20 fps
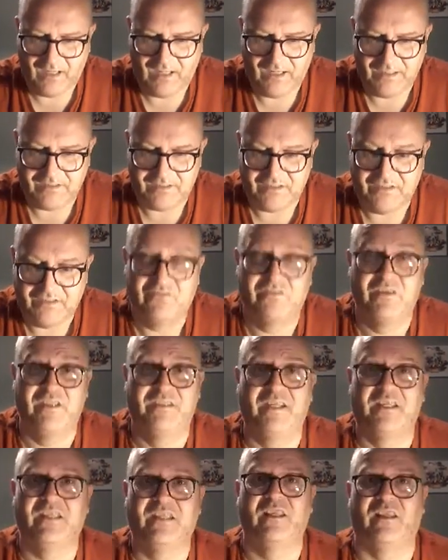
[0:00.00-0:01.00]
It's
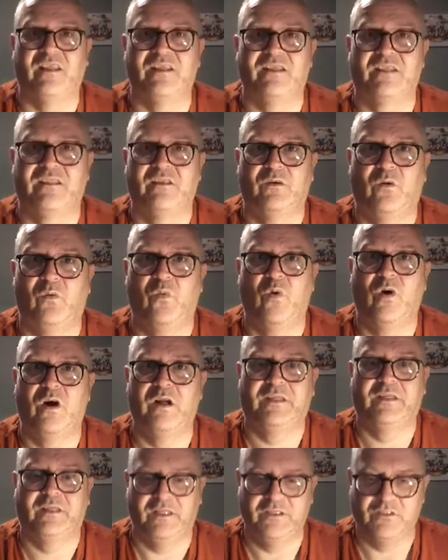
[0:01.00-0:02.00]
ridiculous what
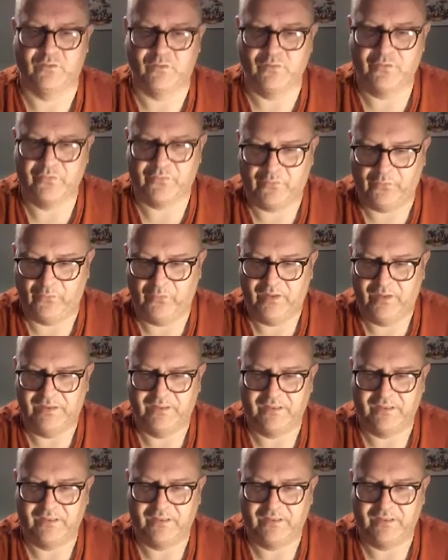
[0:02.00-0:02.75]
our kids go through.